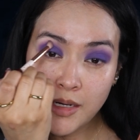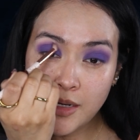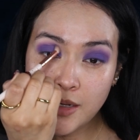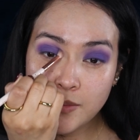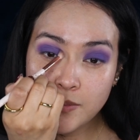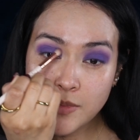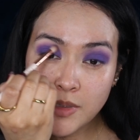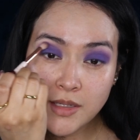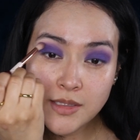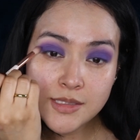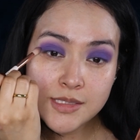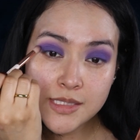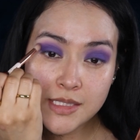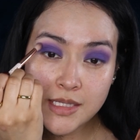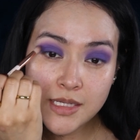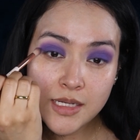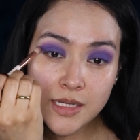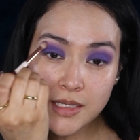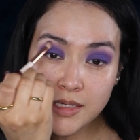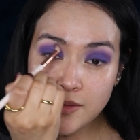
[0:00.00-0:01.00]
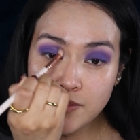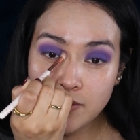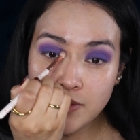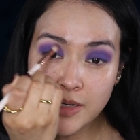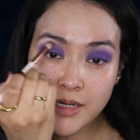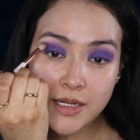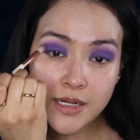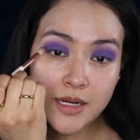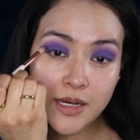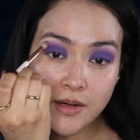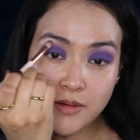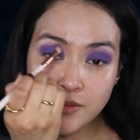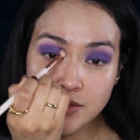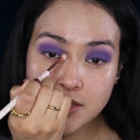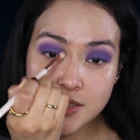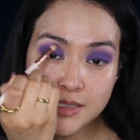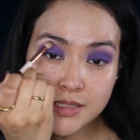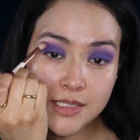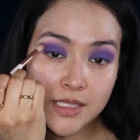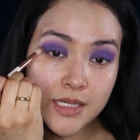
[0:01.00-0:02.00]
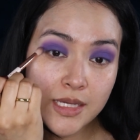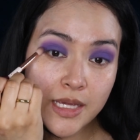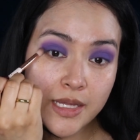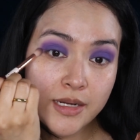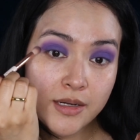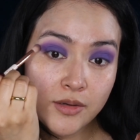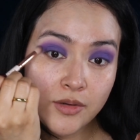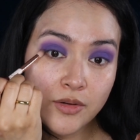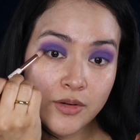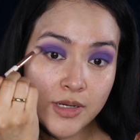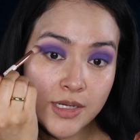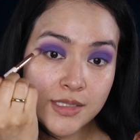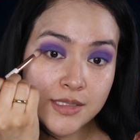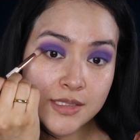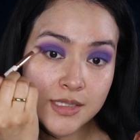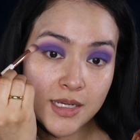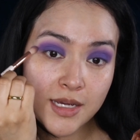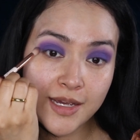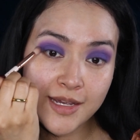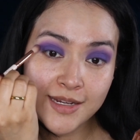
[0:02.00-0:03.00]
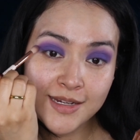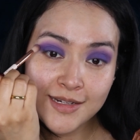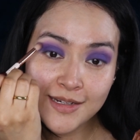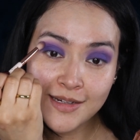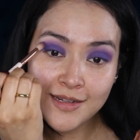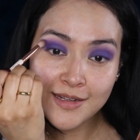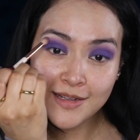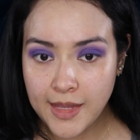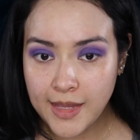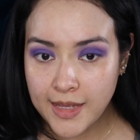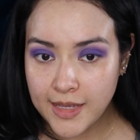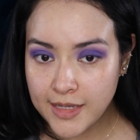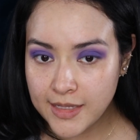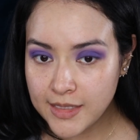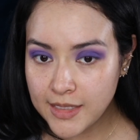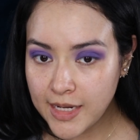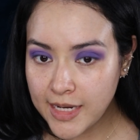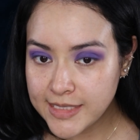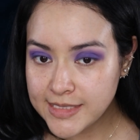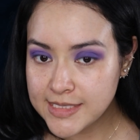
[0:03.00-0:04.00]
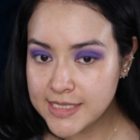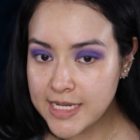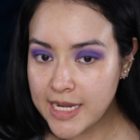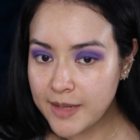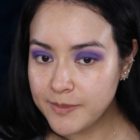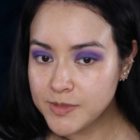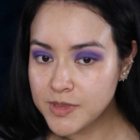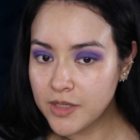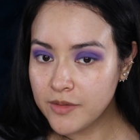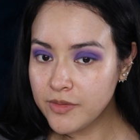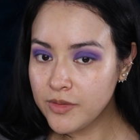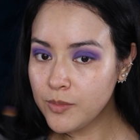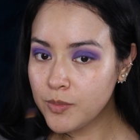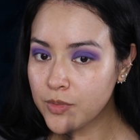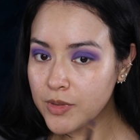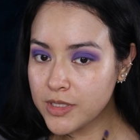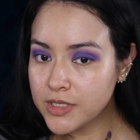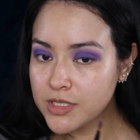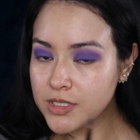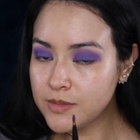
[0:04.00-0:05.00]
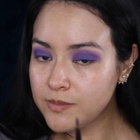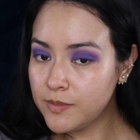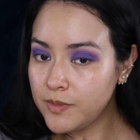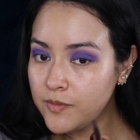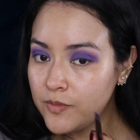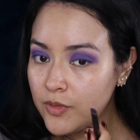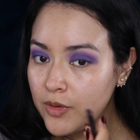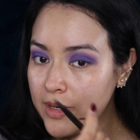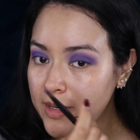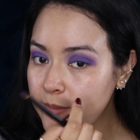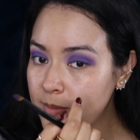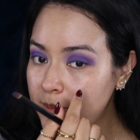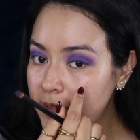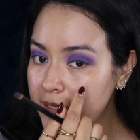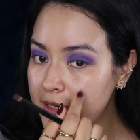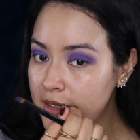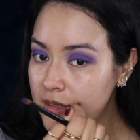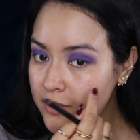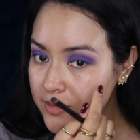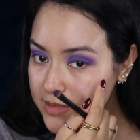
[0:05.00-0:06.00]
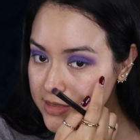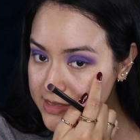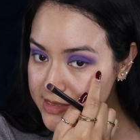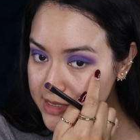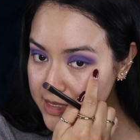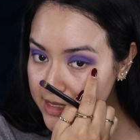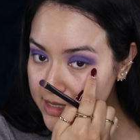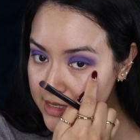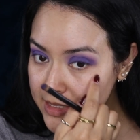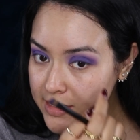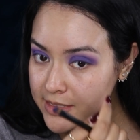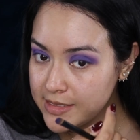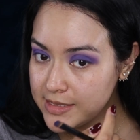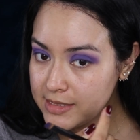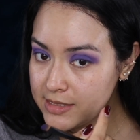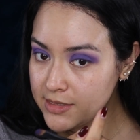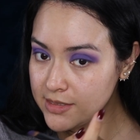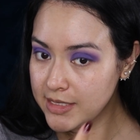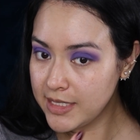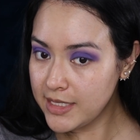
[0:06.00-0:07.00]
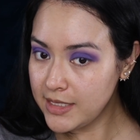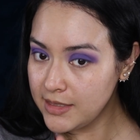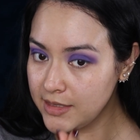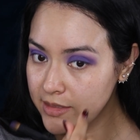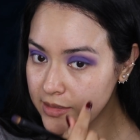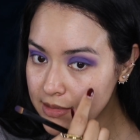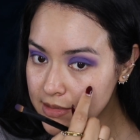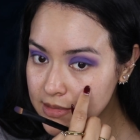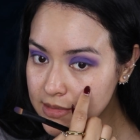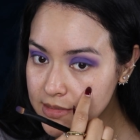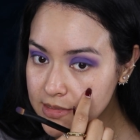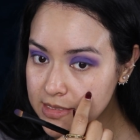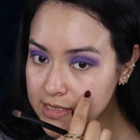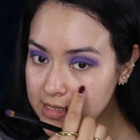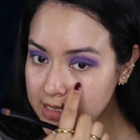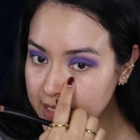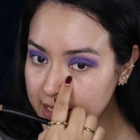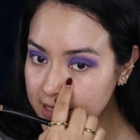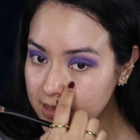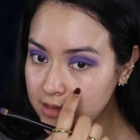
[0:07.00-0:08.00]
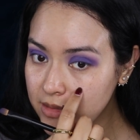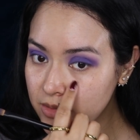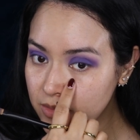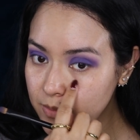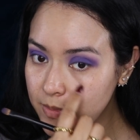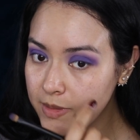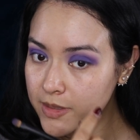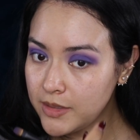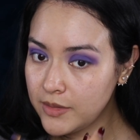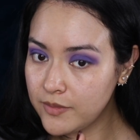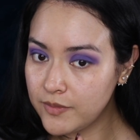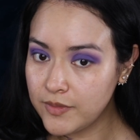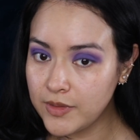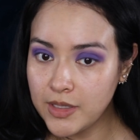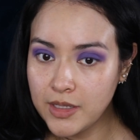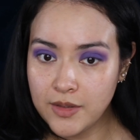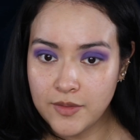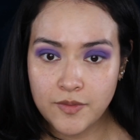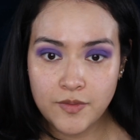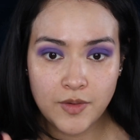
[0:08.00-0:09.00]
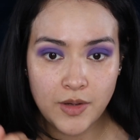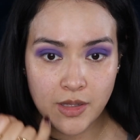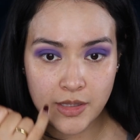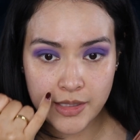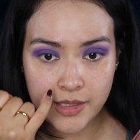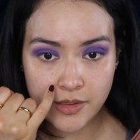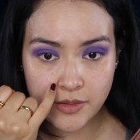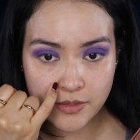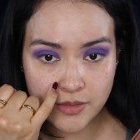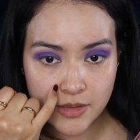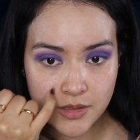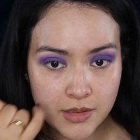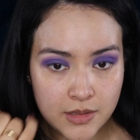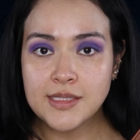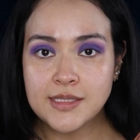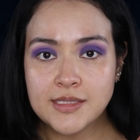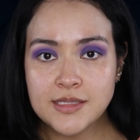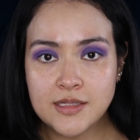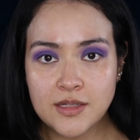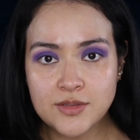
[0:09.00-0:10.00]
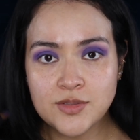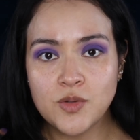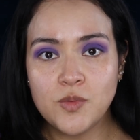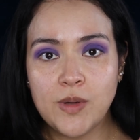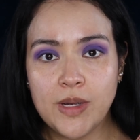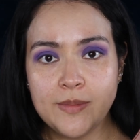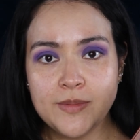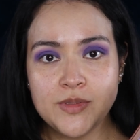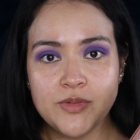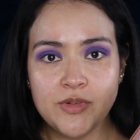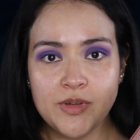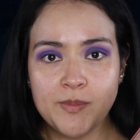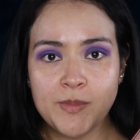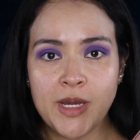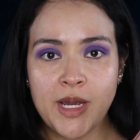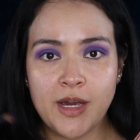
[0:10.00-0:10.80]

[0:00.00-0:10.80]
I'm not seeing any right now, which is again a great sign. And I tapped off the brush before I applied it on this side, and I still did get a little bit of fallout. This is also why I'm doing my